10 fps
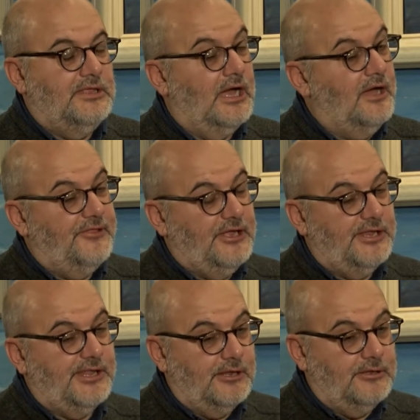Yeah, I think
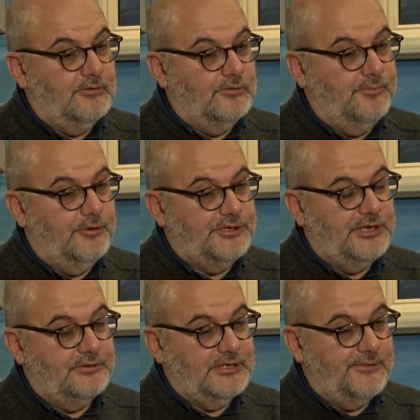it's you
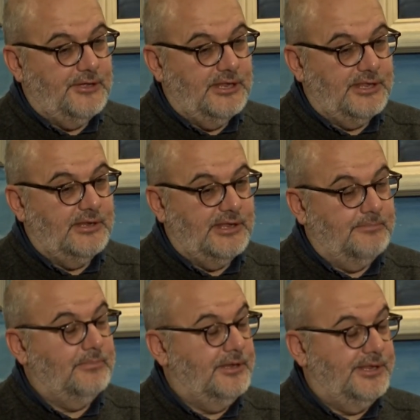pointed out. I think
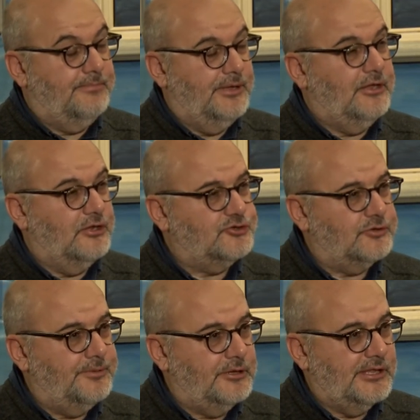it's a big
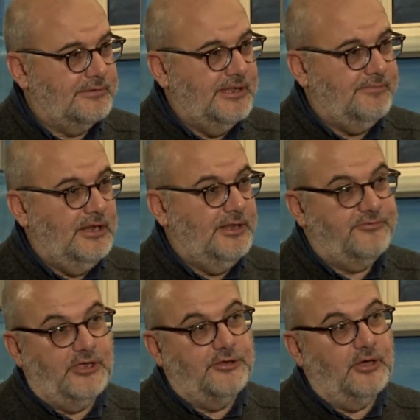issue because there is really a
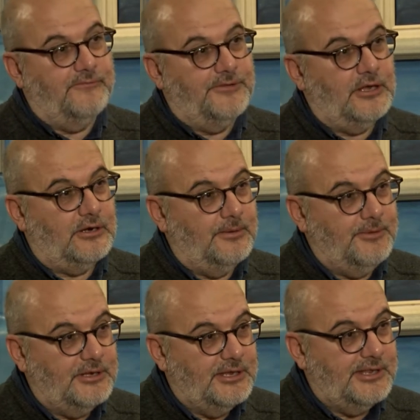trade-off there. I
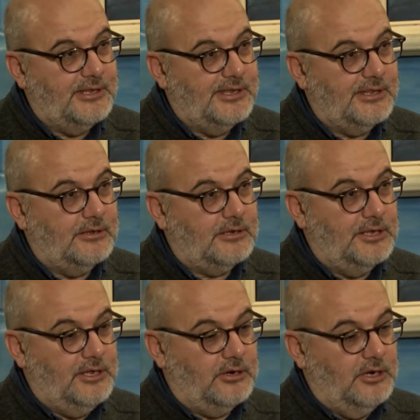mean, it's
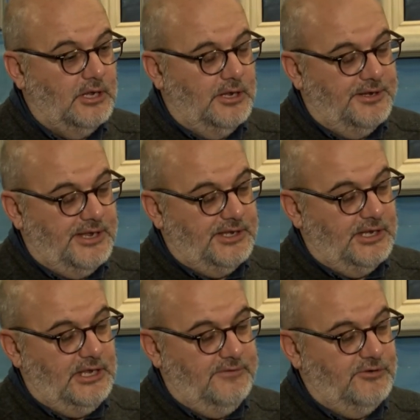clear that
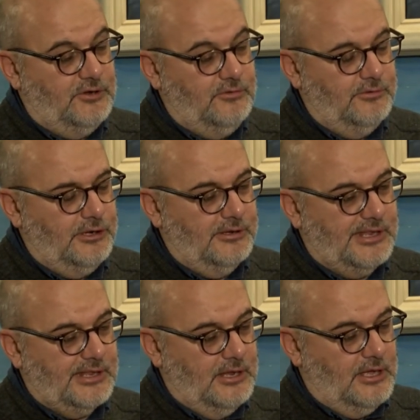if the
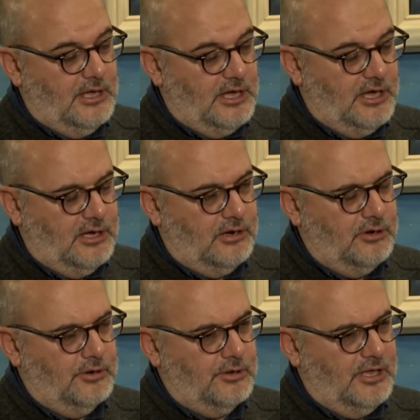unions
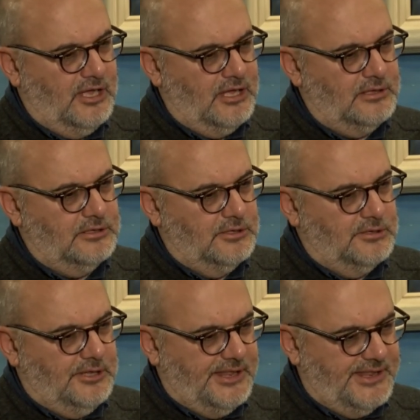are
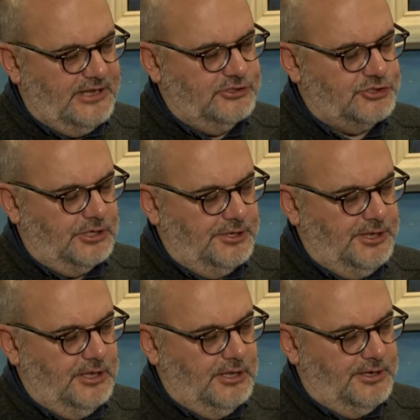
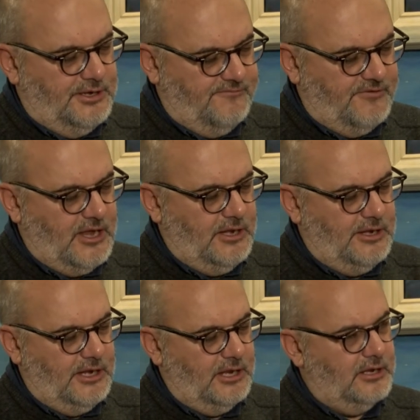essentially
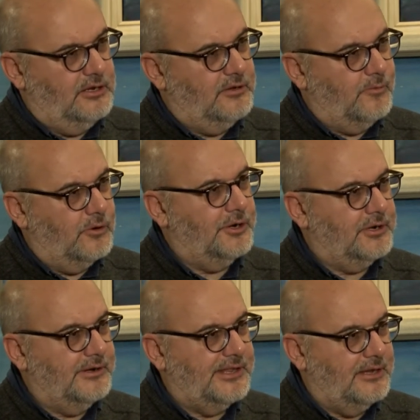defending the
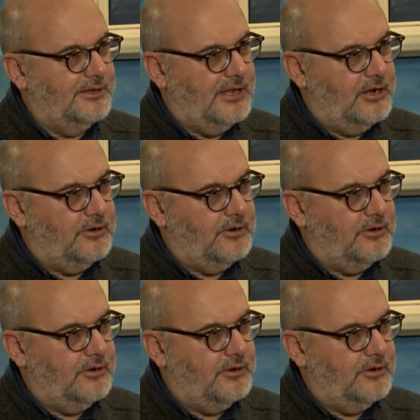workers and